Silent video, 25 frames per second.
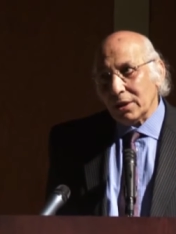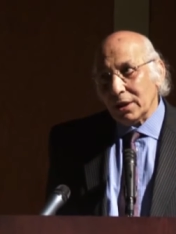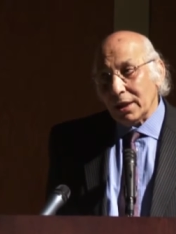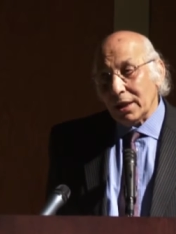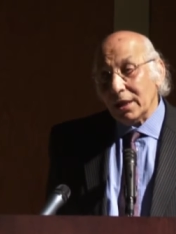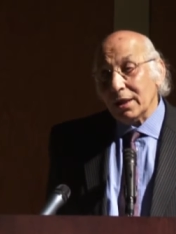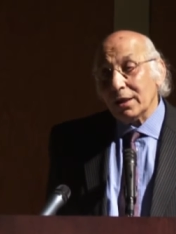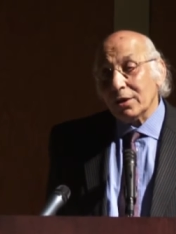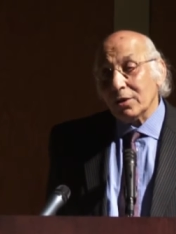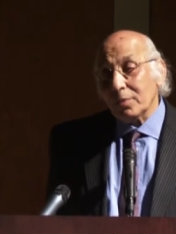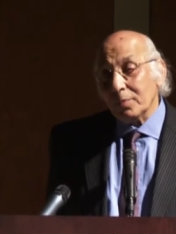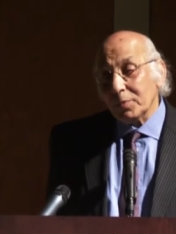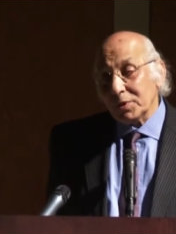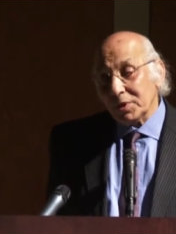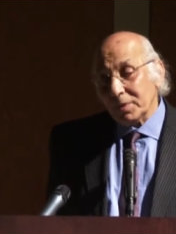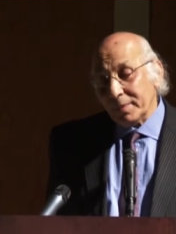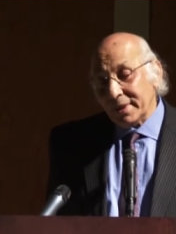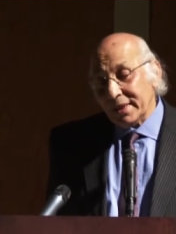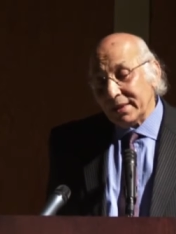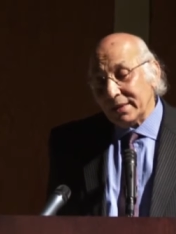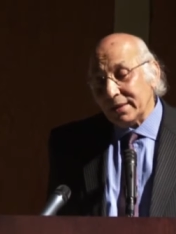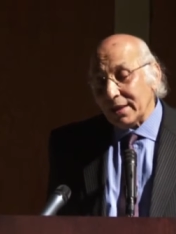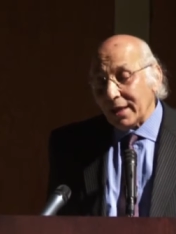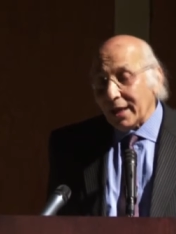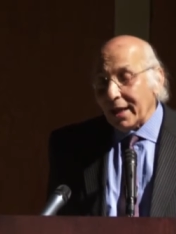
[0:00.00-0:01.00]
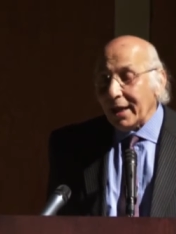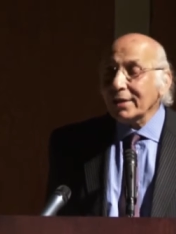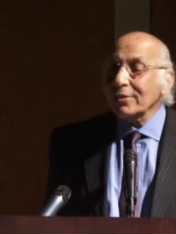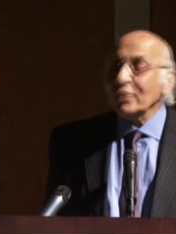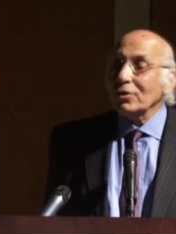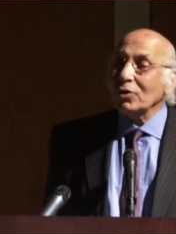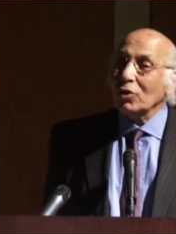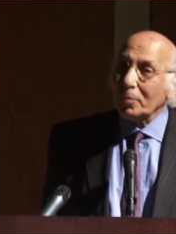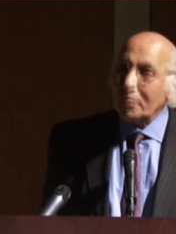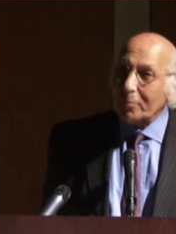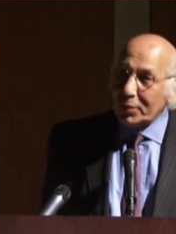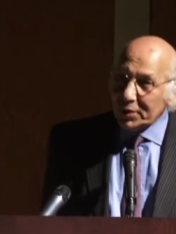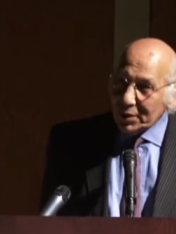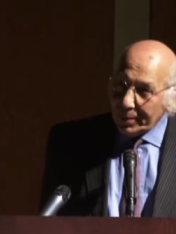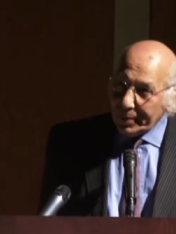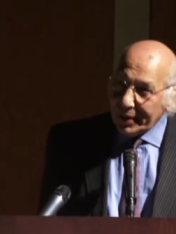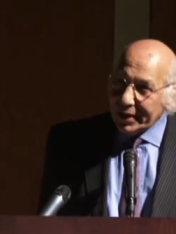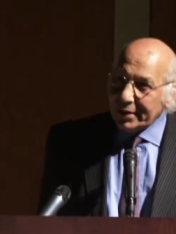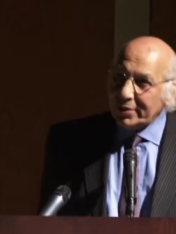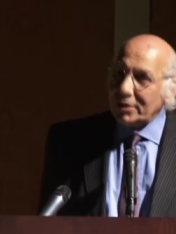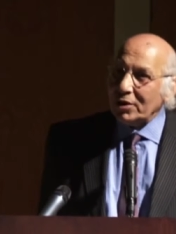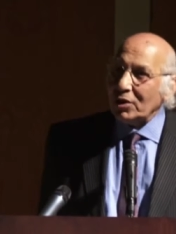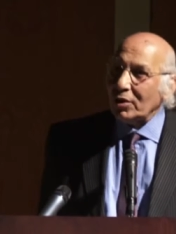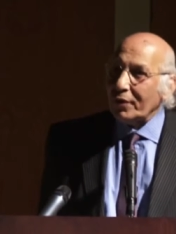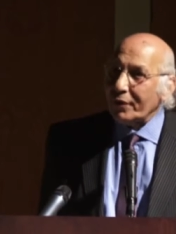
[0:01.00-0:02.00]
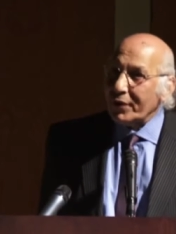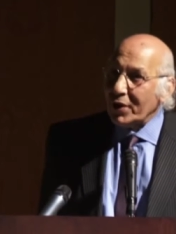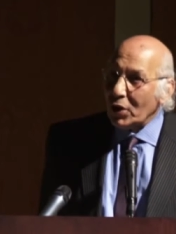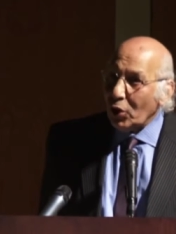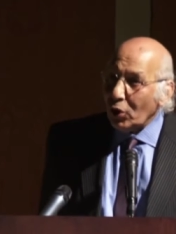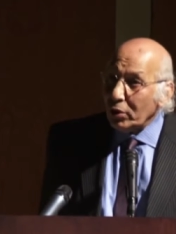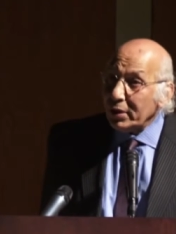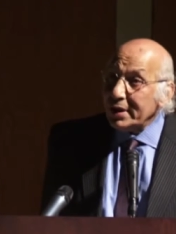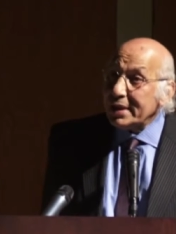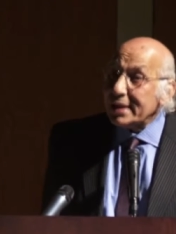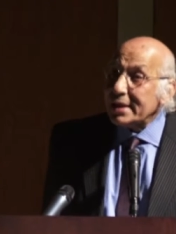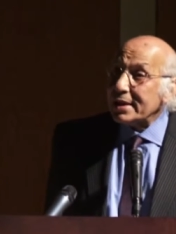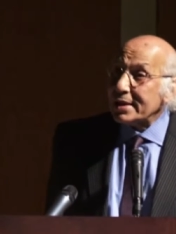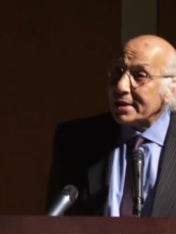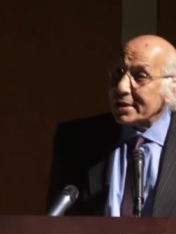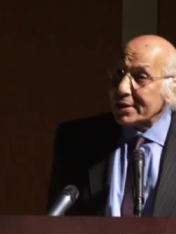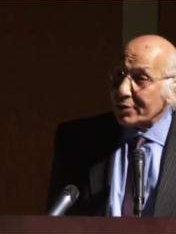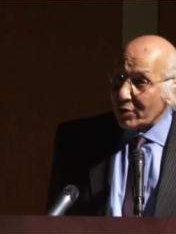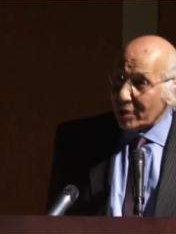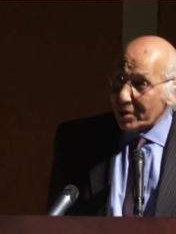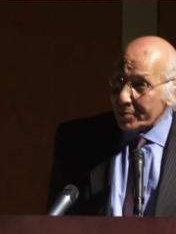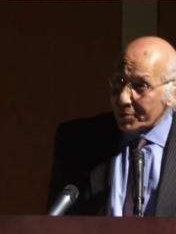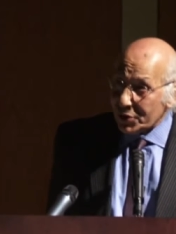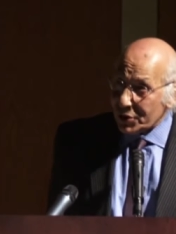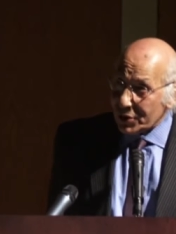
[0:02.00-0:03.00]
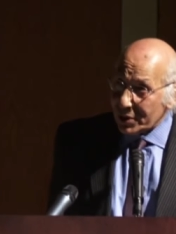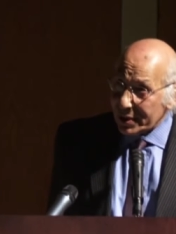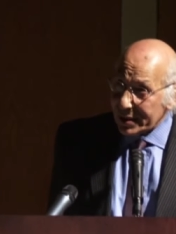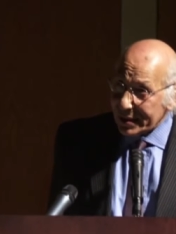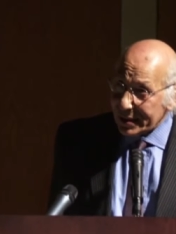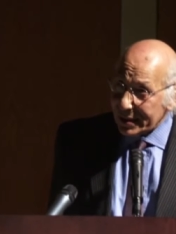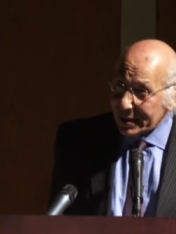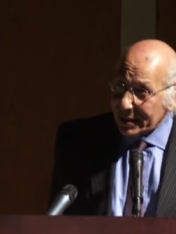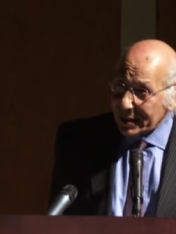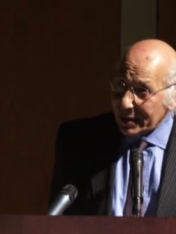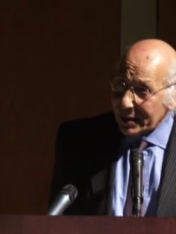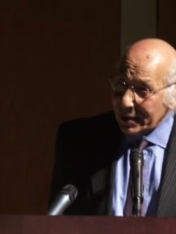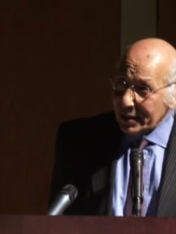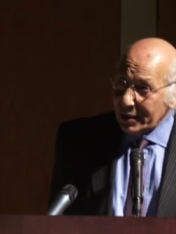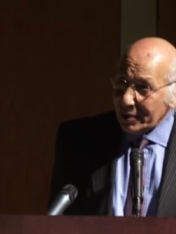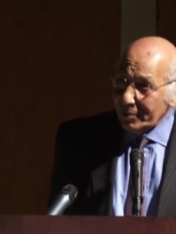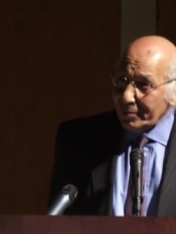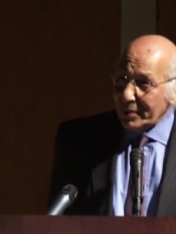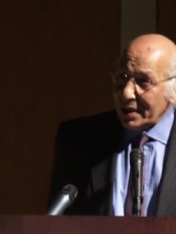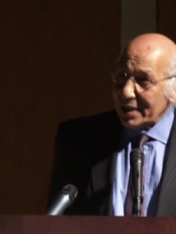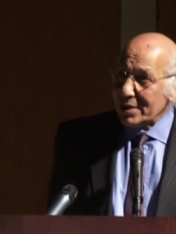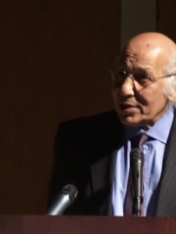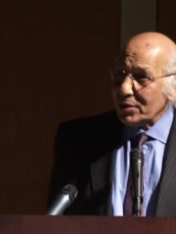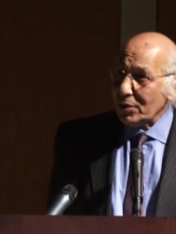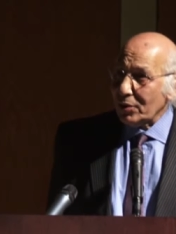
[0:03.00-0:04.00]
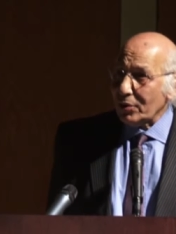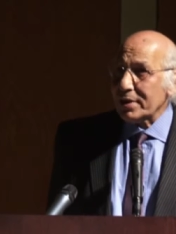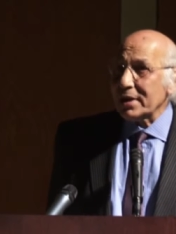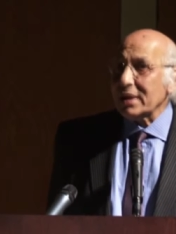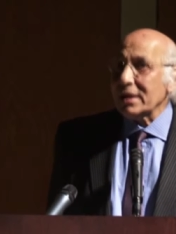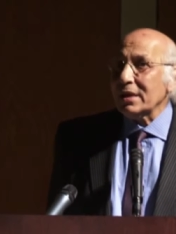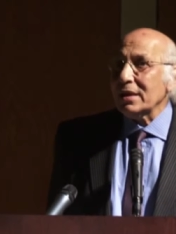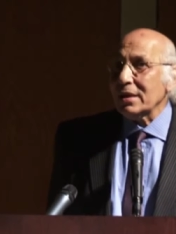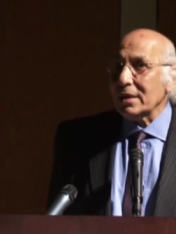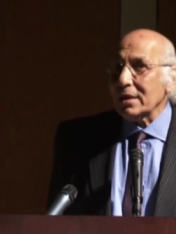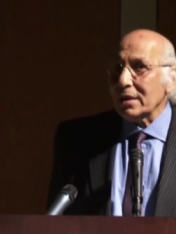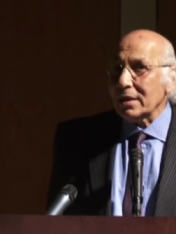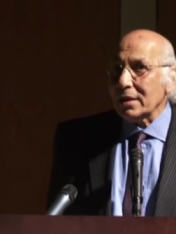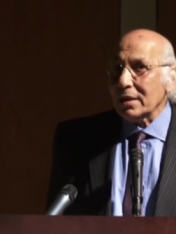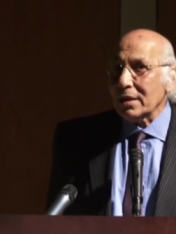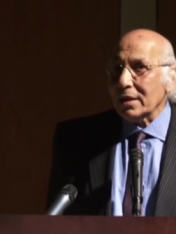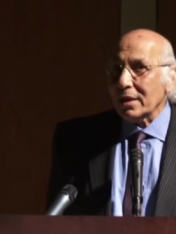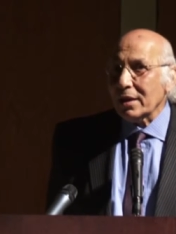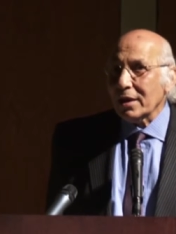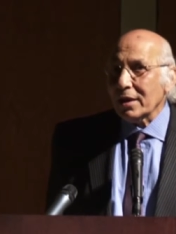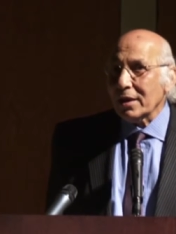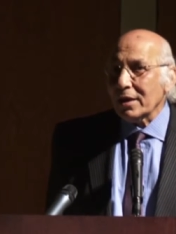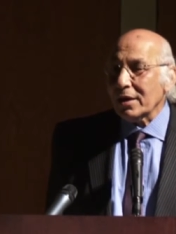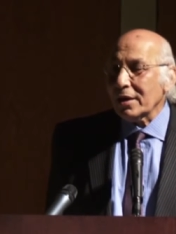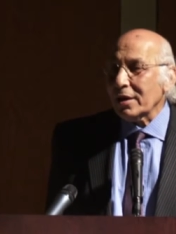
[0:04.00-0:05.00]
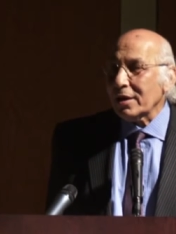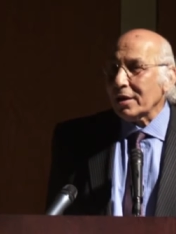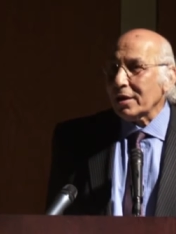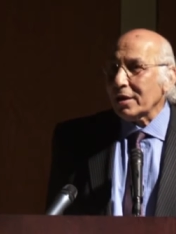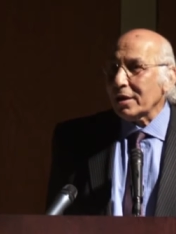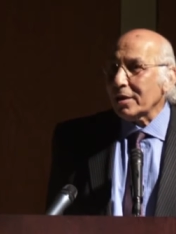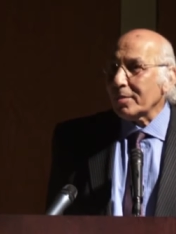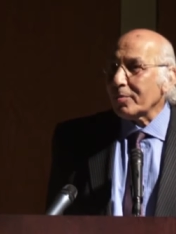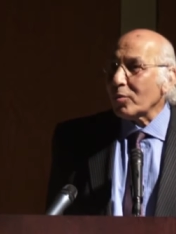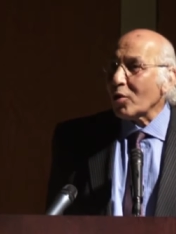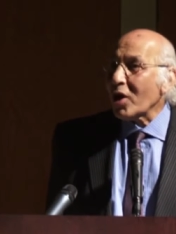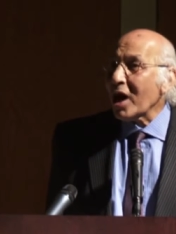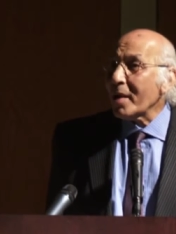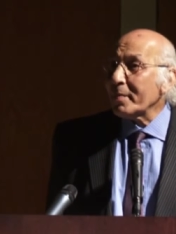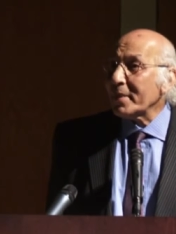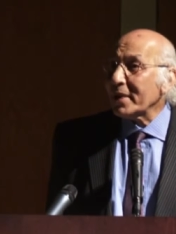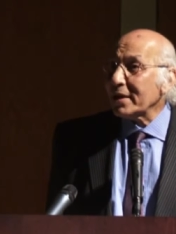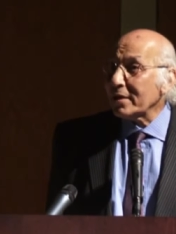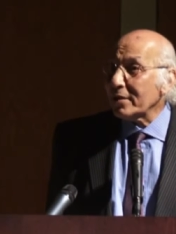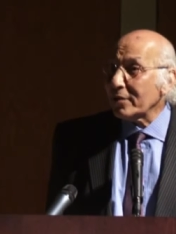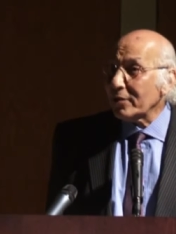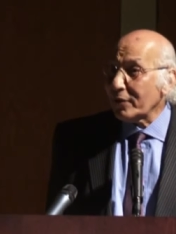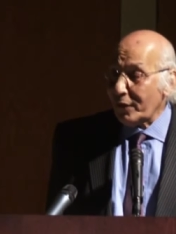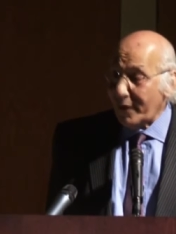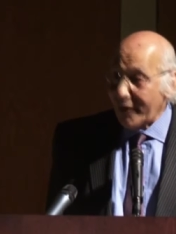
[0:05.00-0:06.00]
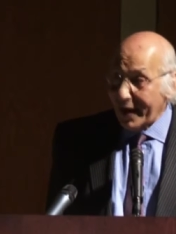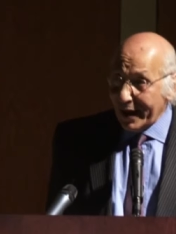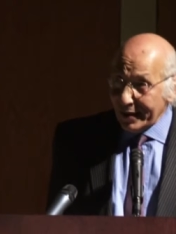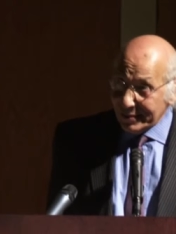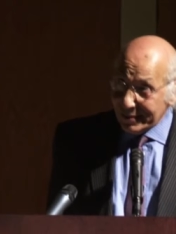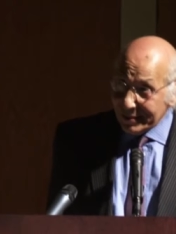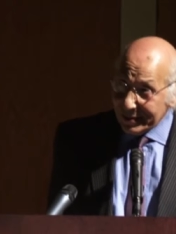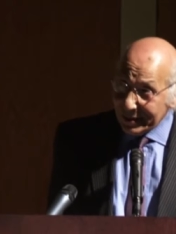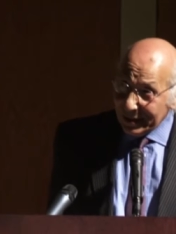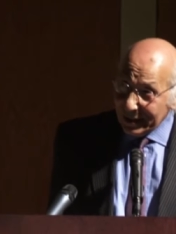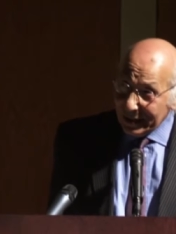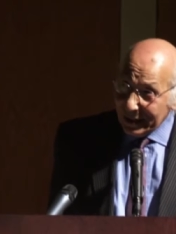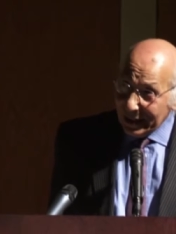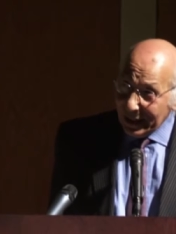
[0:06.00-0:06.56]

incompatibility and compatibility of the holy scriptures based on the uh, Abrahamic faith,